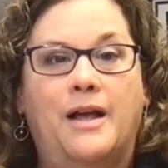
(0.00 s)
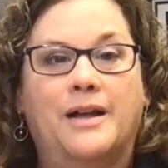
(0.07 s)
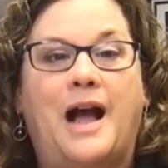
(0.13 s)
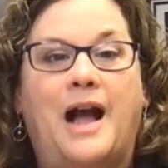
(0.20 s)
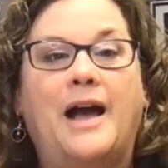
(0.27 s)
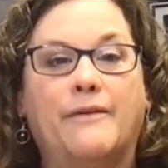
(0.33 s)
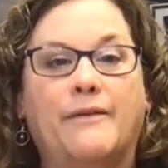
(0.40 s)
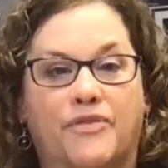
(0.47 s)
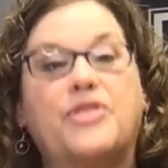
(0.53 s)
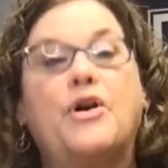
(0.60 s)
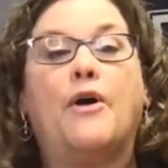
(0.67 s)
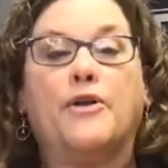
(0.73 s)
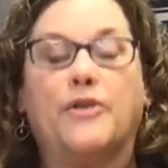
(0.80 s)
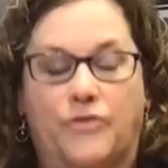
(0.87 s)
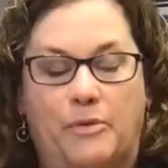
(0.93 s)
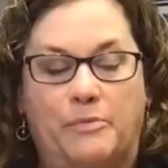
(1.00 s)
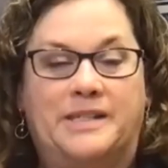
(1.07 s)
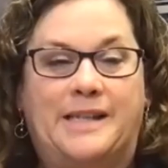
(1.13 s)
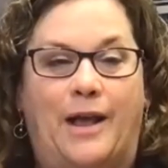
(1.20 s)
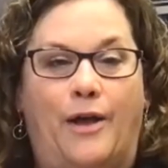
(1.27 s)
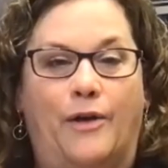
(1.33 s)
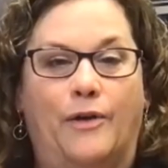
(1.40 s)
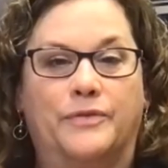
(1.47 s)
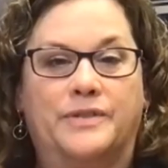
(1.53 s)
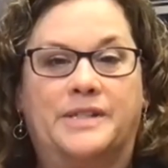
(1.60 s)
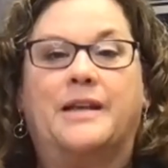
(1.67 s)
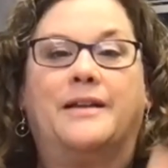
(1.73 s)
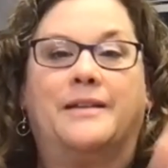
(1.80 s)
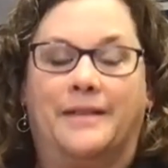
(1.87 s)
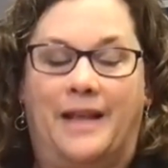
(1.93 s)
kind of thought of themselves
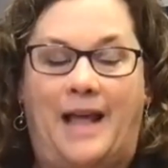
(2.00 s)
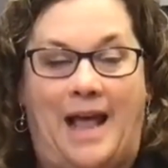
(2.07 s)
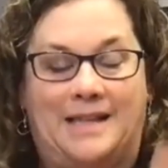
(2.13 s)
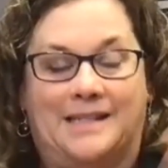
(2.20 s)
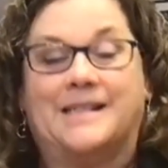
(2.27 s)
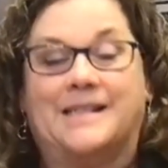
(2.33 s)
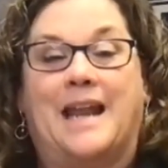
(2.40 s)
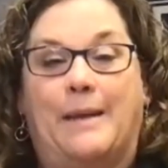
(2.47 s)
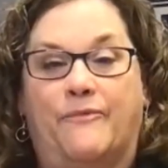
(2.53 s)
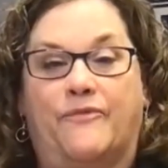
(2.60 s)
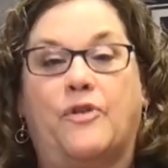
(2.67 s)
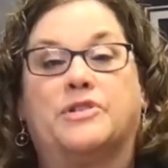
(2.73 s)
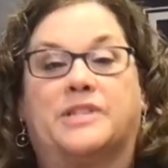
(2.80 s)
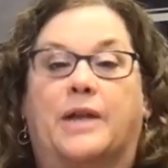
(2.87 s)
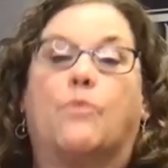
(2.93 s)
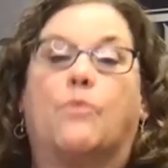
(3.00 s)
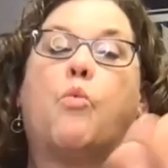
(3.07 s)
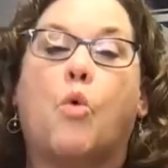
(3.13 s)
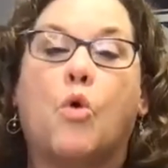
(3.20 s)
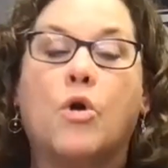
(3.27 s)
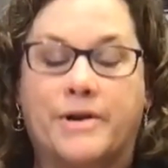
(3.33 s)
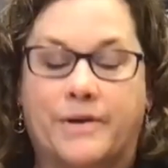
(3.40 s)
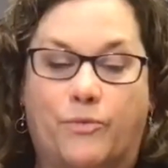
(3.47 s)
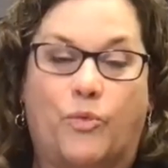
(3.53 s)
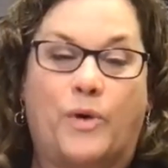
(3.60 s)
as the name first. Like Wharton